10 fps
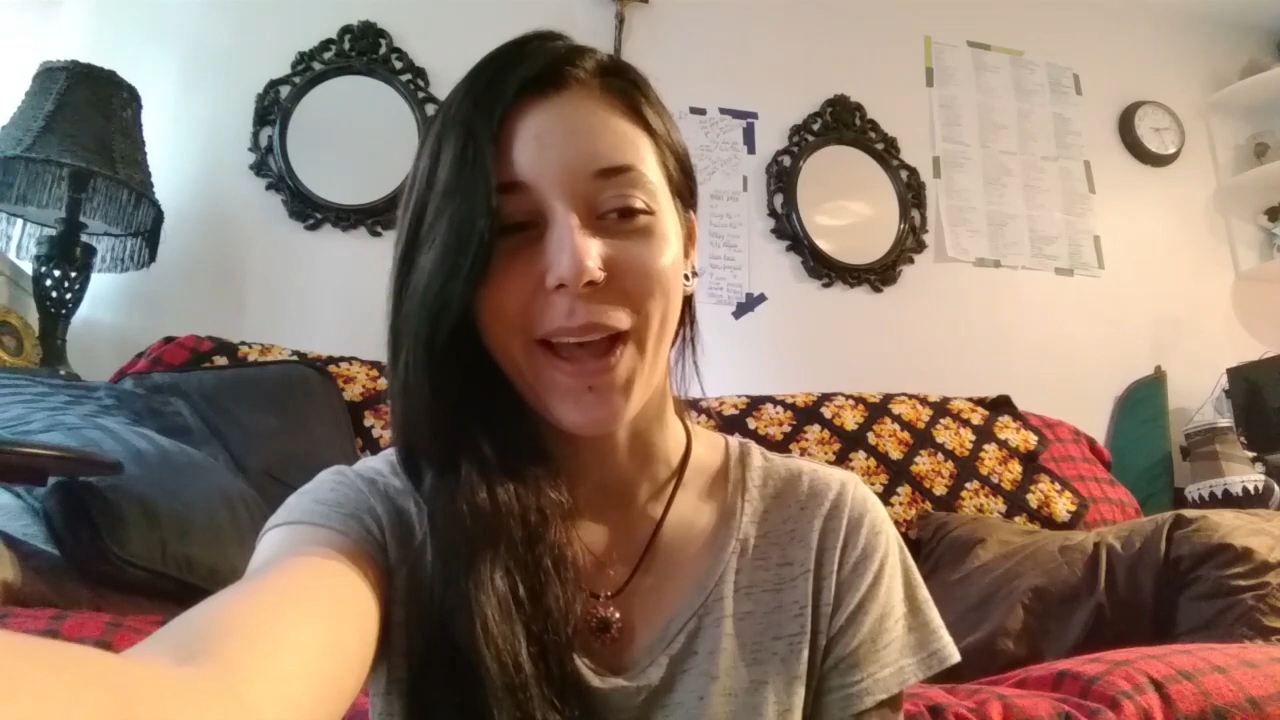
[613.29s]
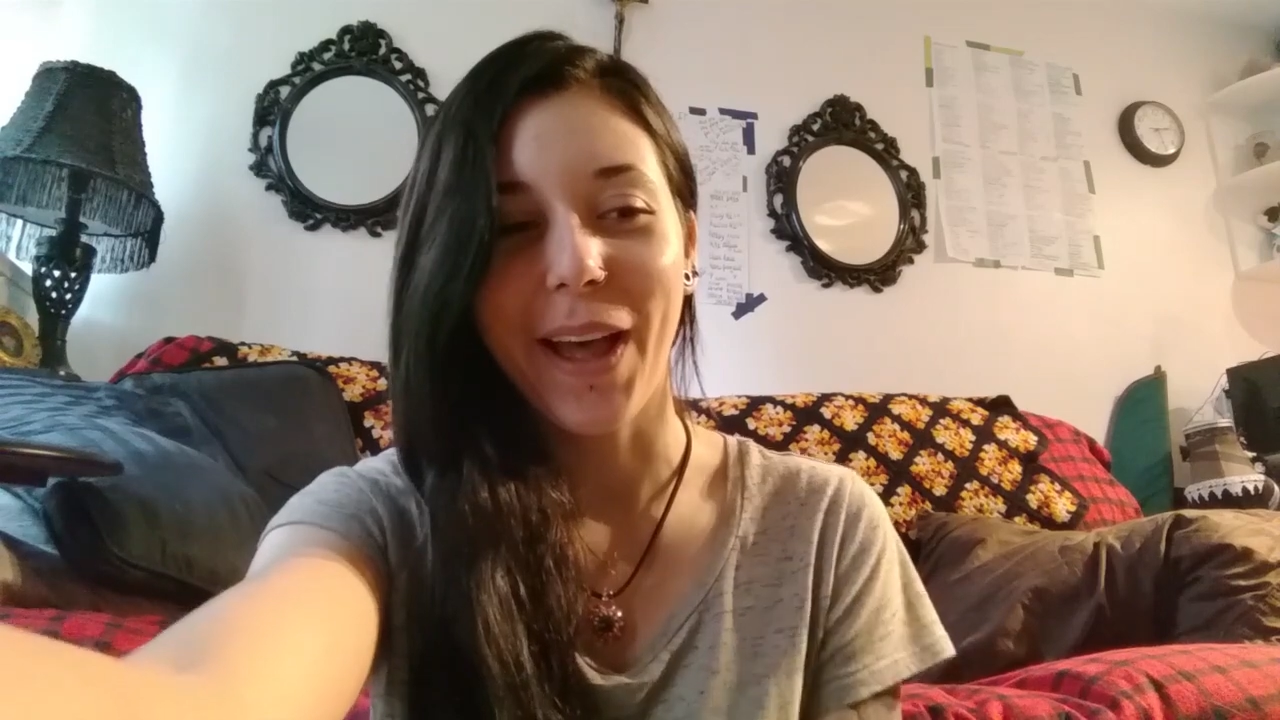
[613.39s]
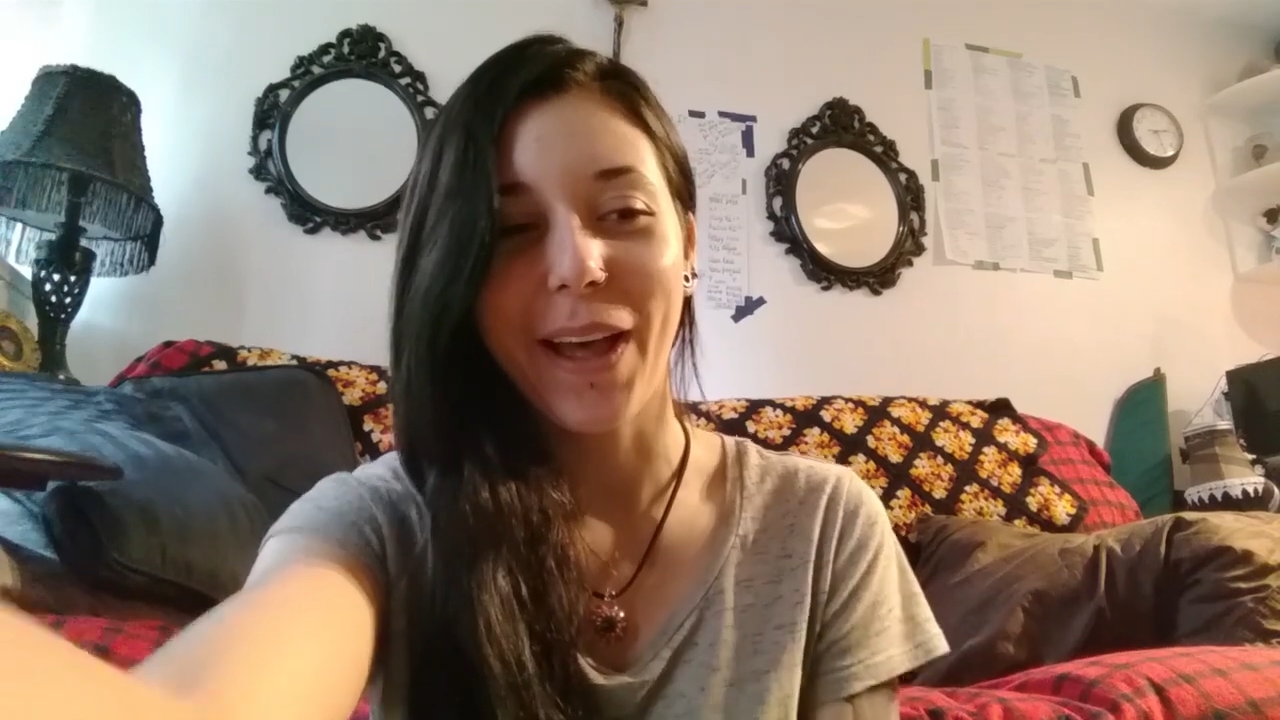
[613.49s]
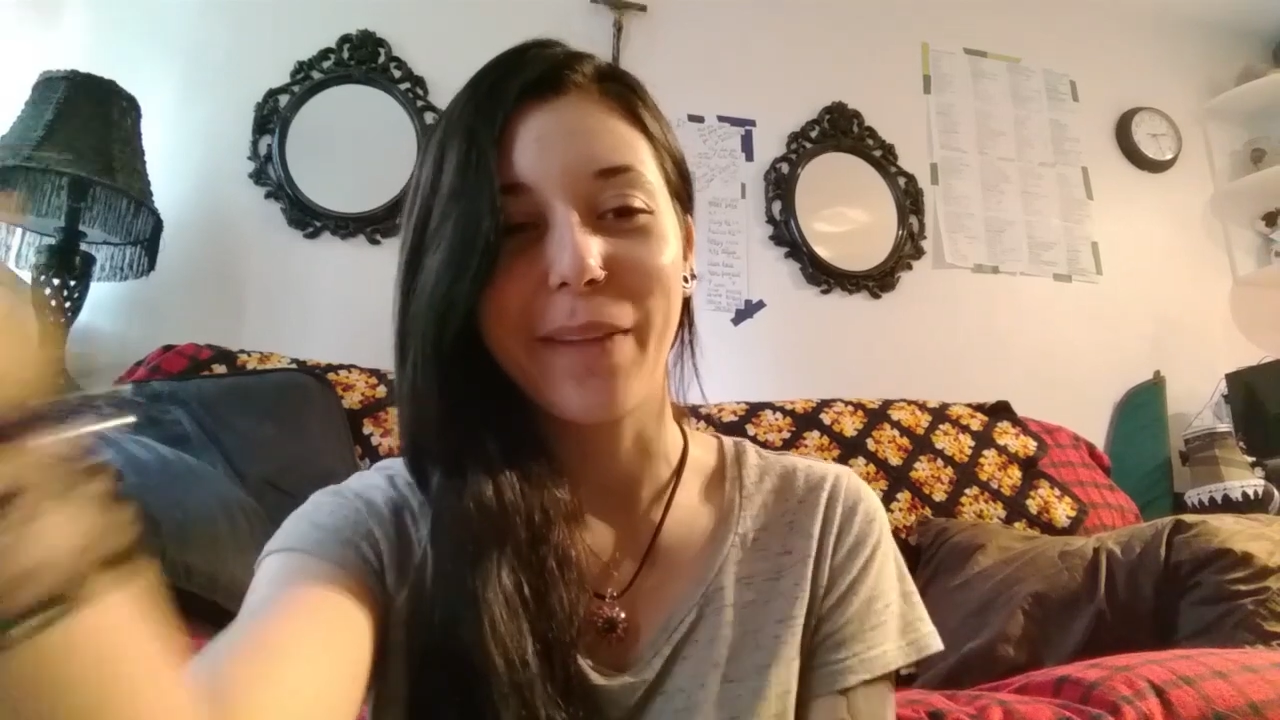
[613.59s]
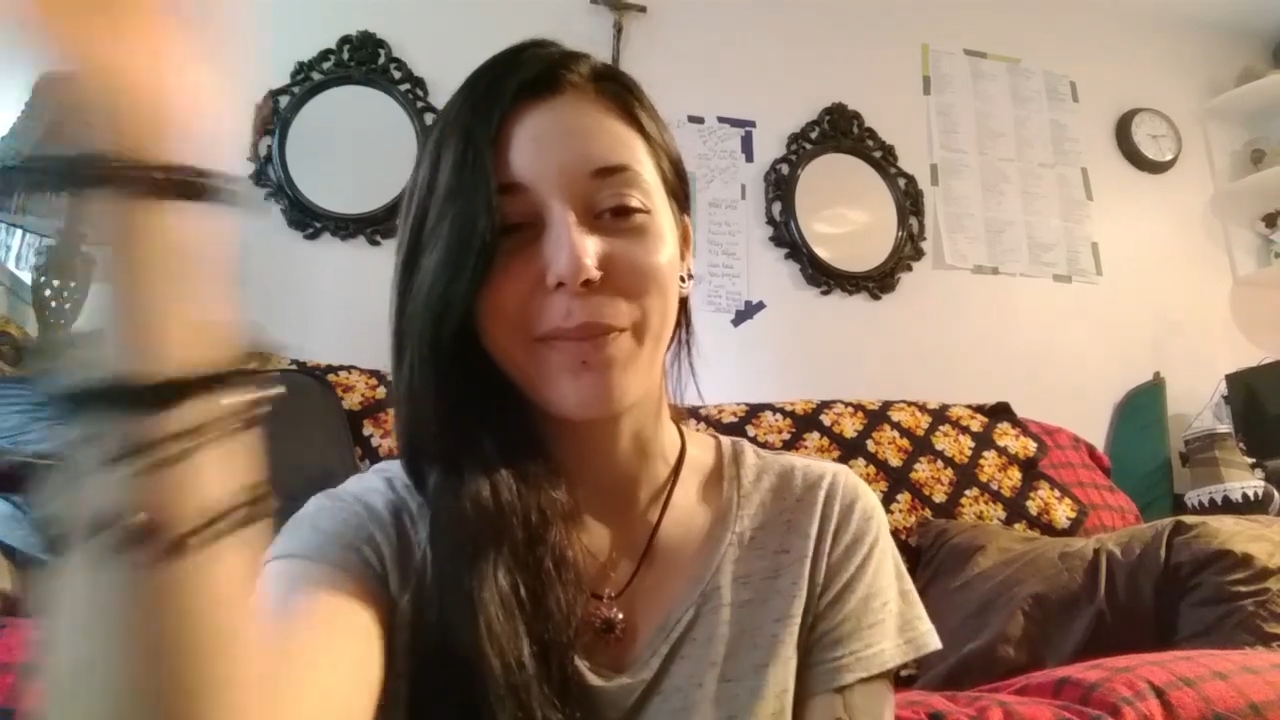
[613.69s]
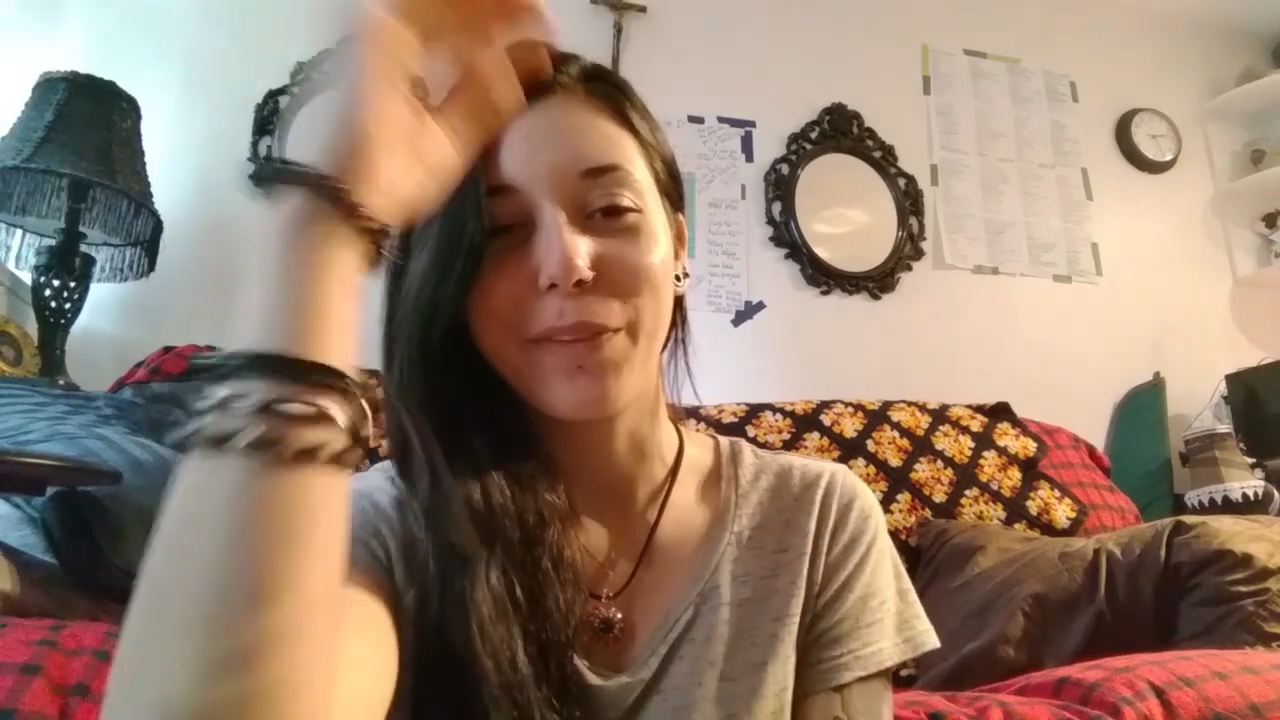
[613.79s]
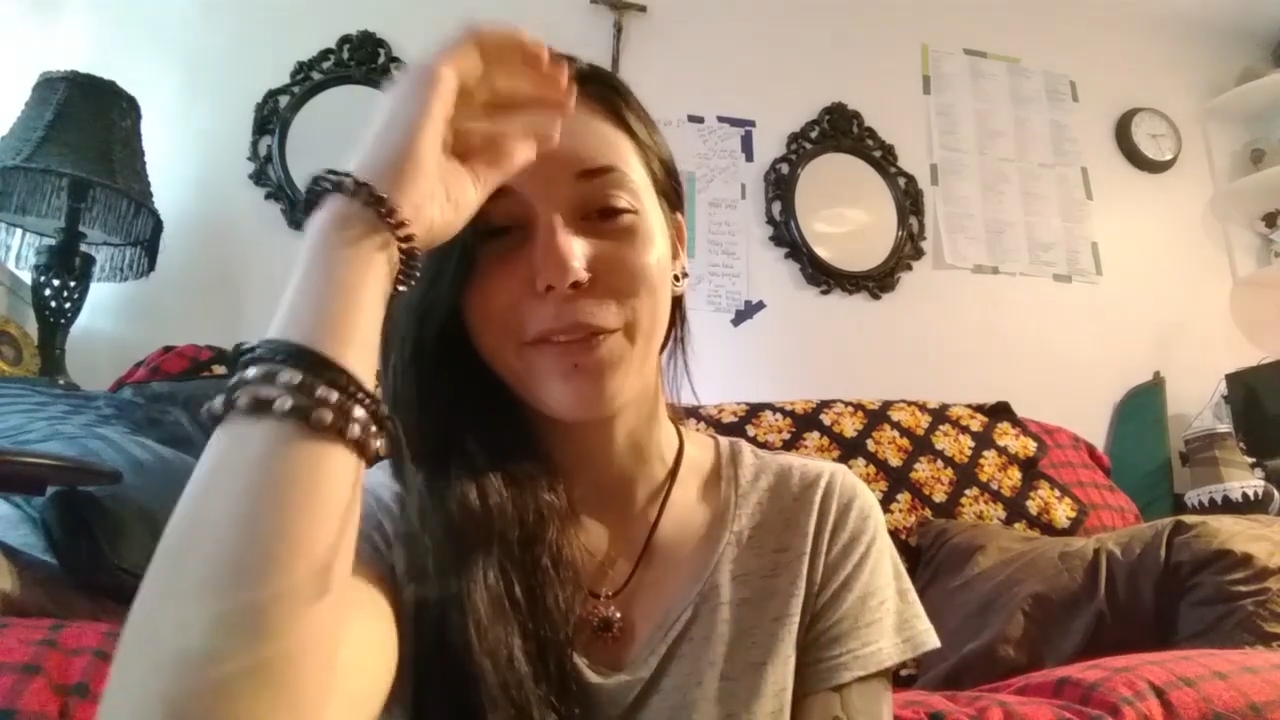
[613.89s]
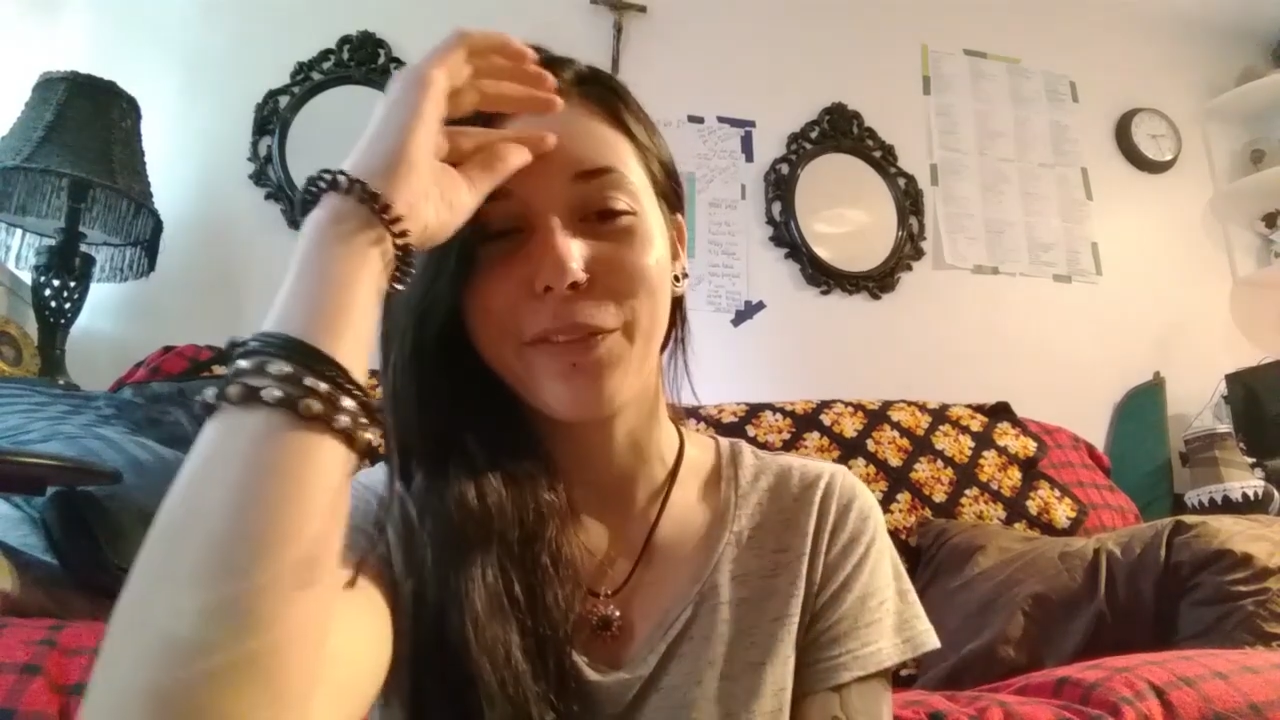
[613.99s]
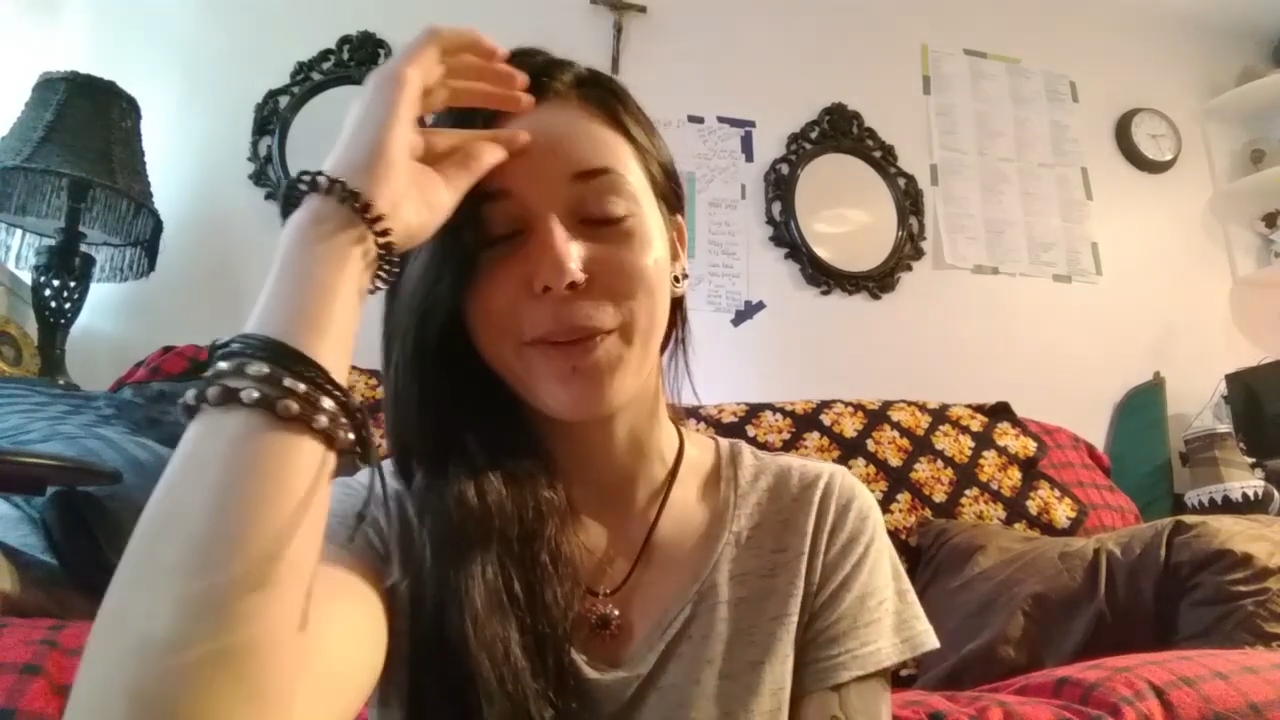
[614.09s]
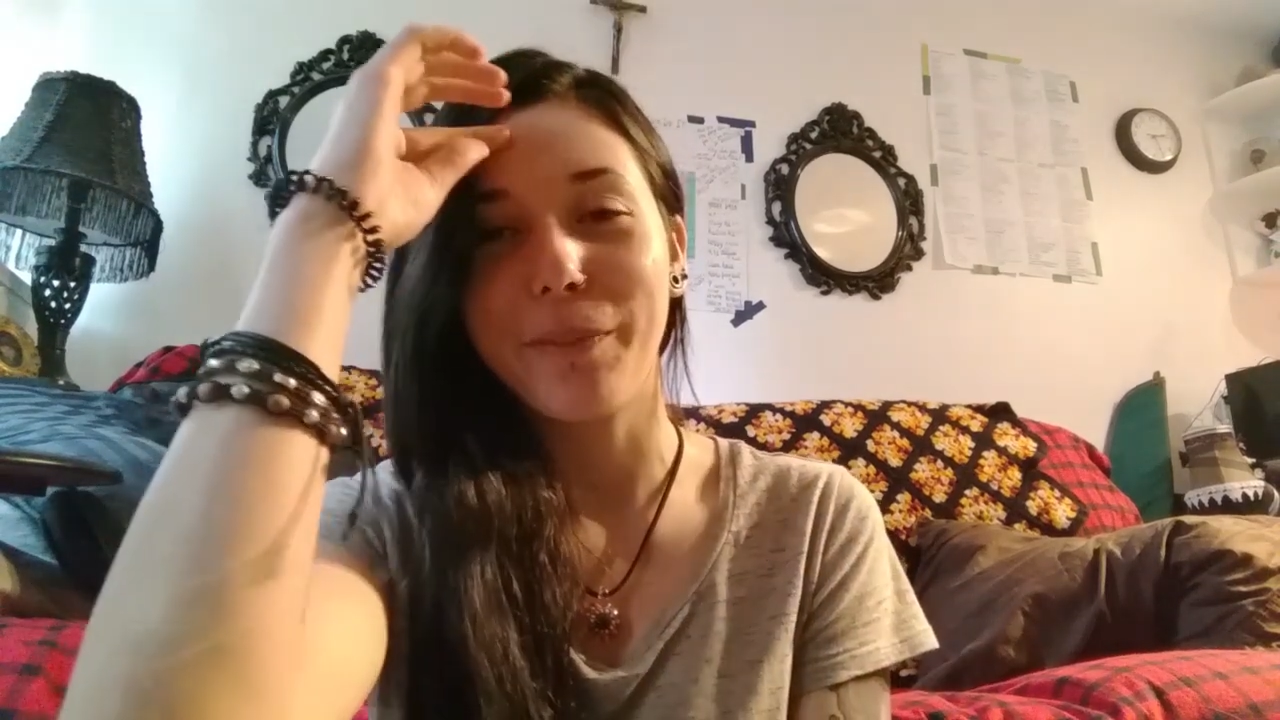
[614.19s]

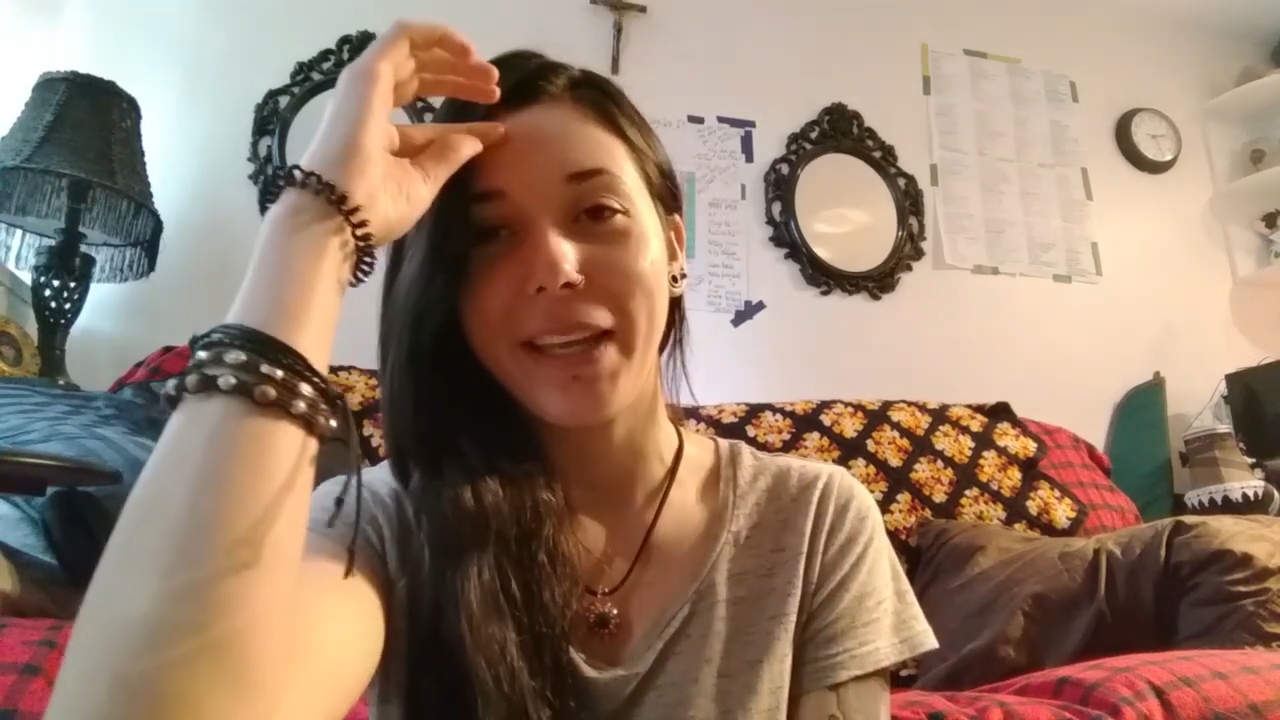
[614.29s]
For